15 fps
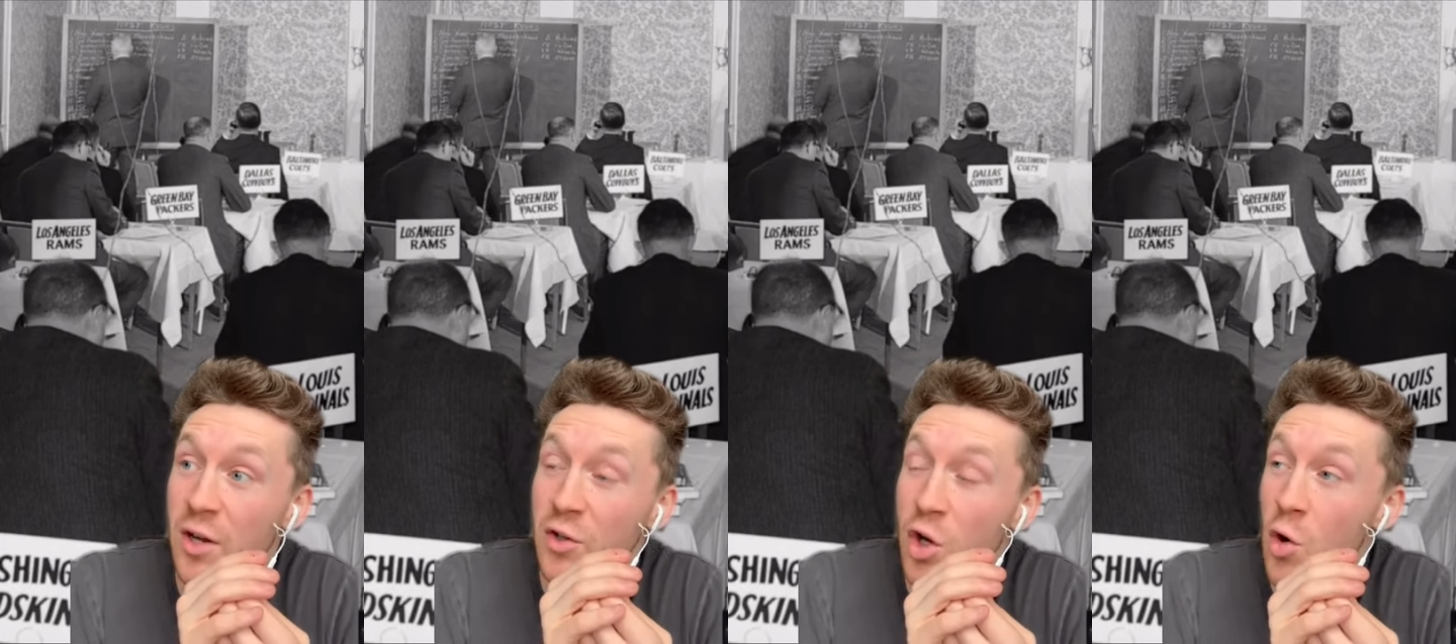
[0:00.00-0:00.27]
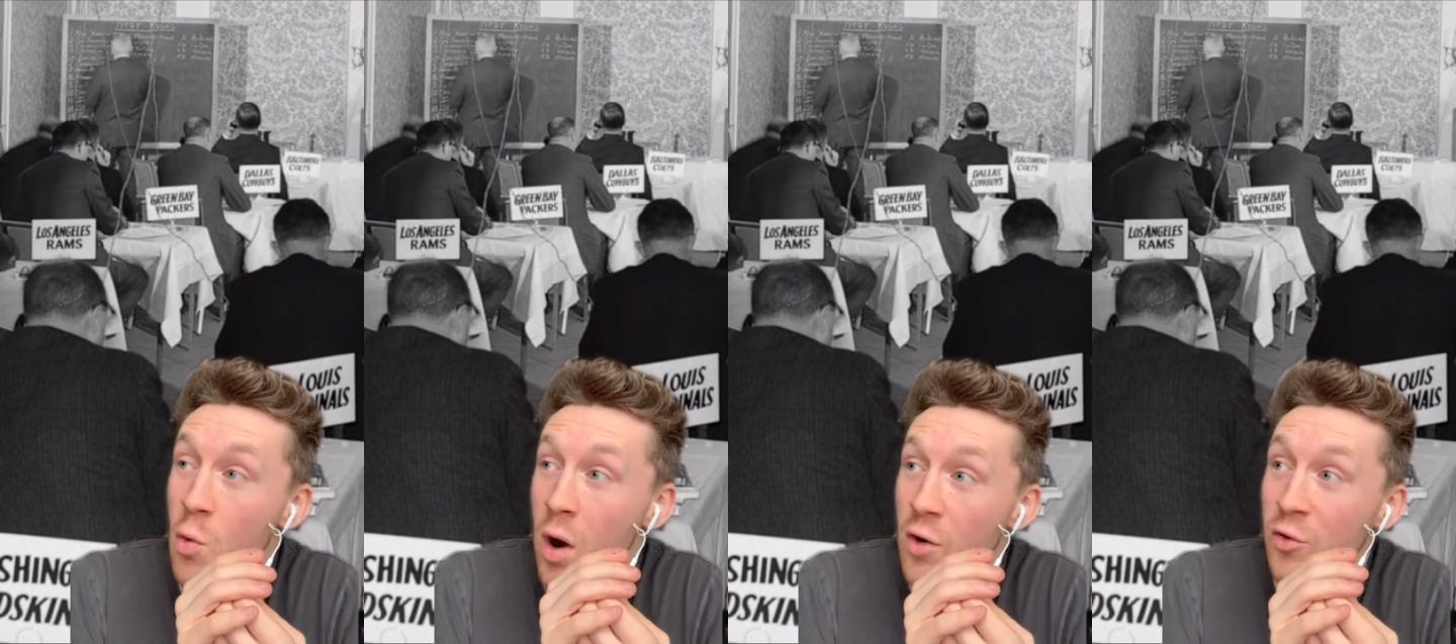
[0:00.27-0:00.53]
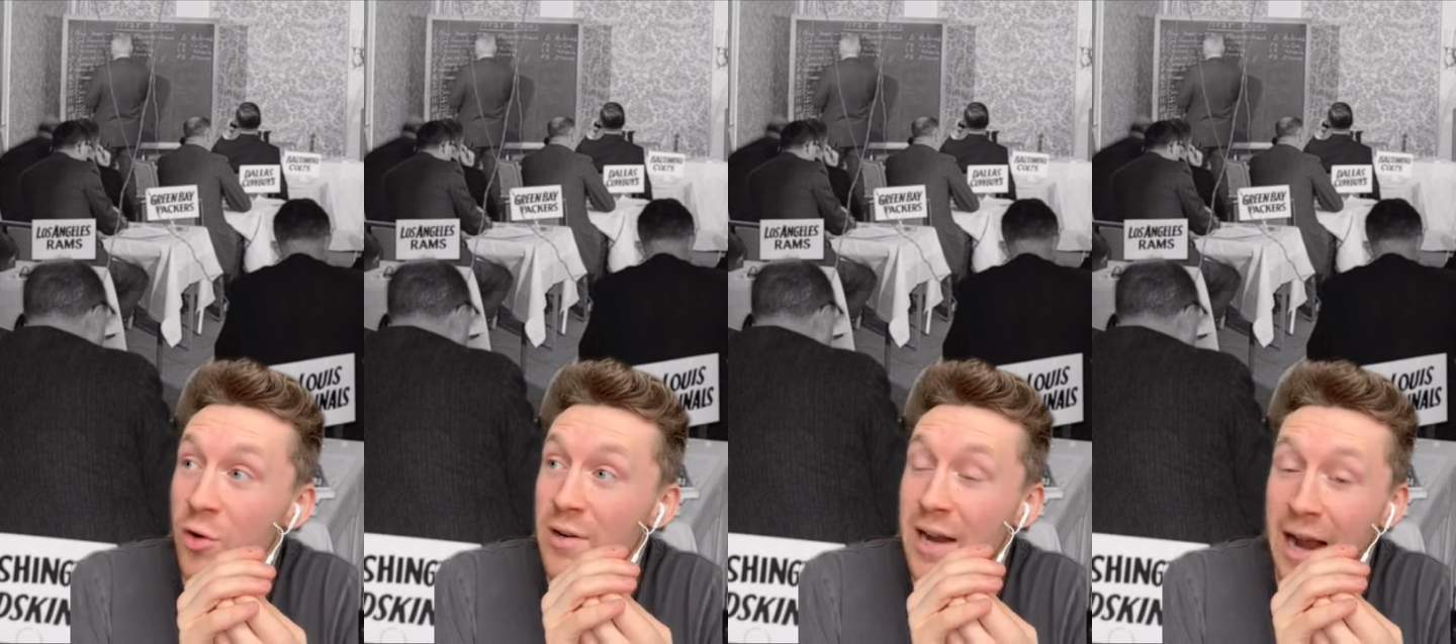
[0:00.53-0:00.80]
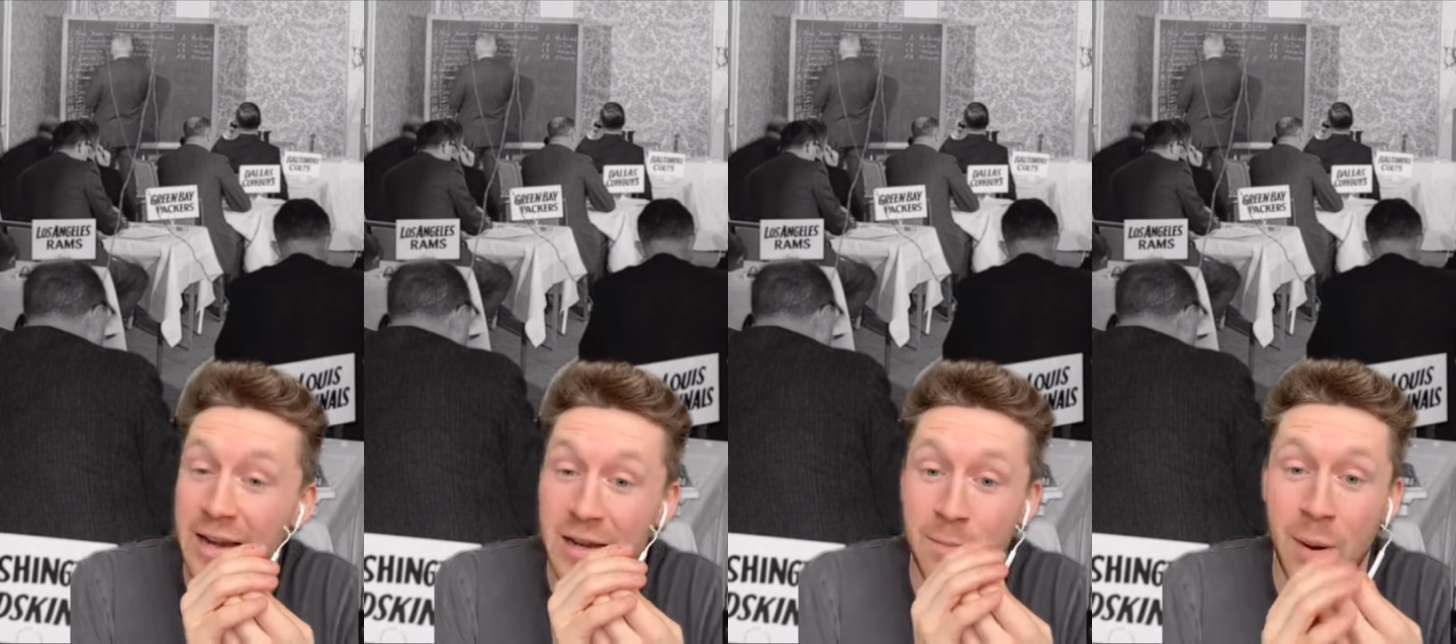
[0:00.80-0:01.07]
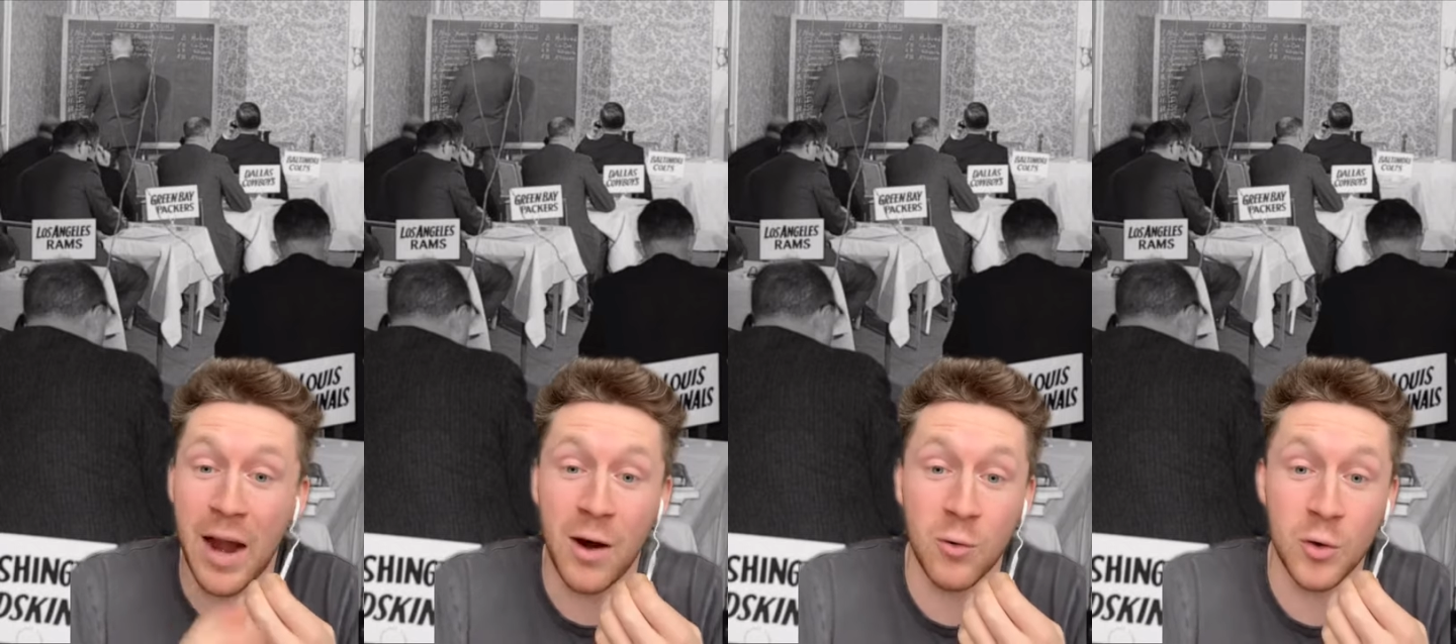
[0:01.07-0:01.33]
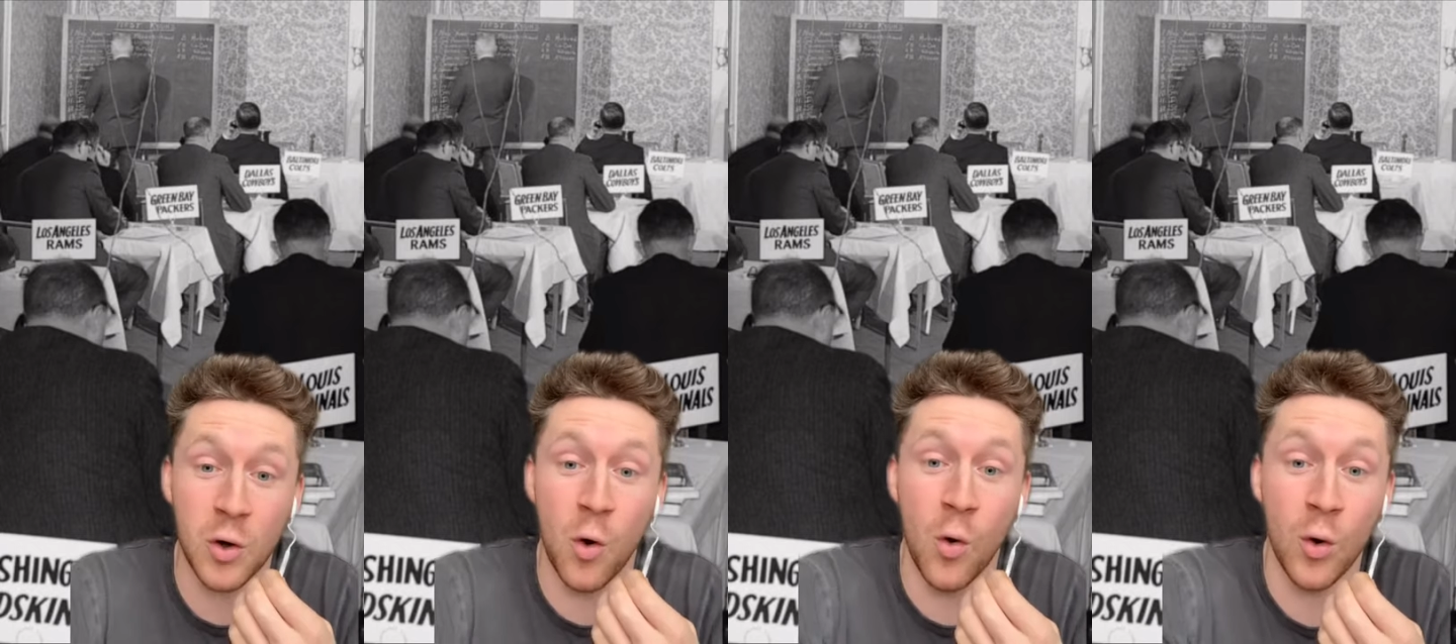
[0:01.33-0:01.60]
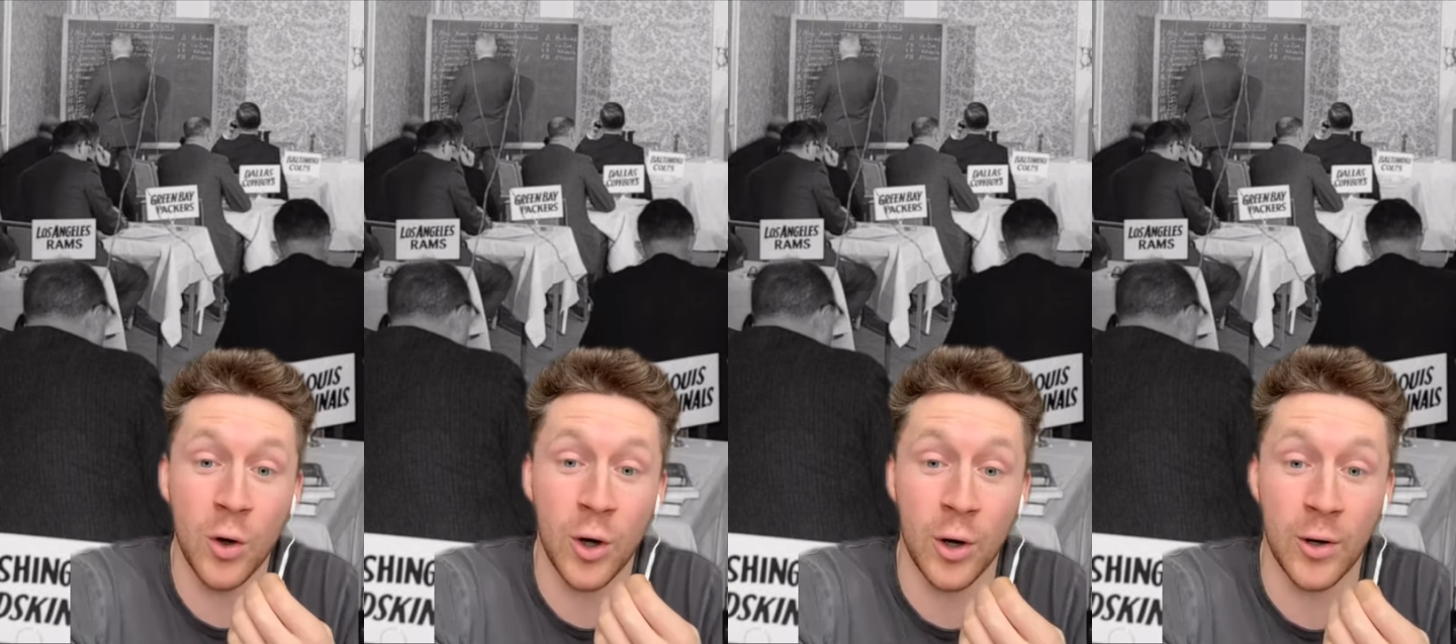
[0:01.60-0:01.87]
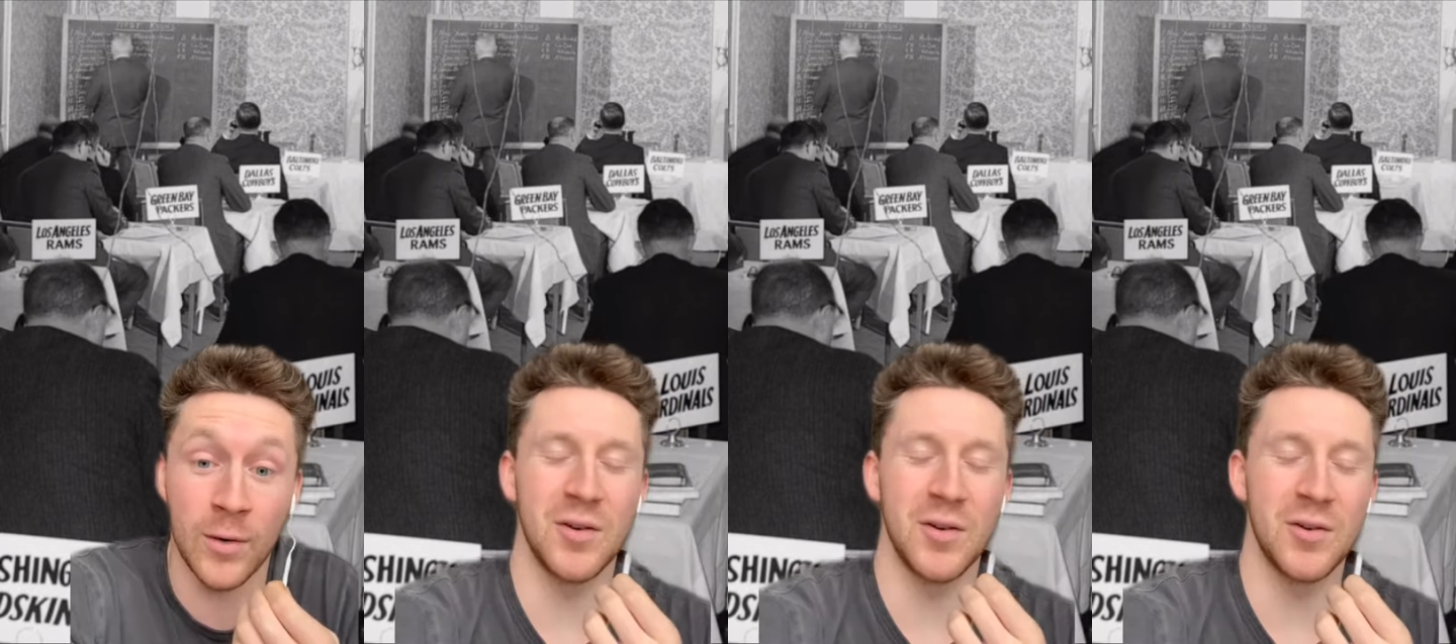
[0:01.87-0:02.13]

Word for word: a 290 pound corner.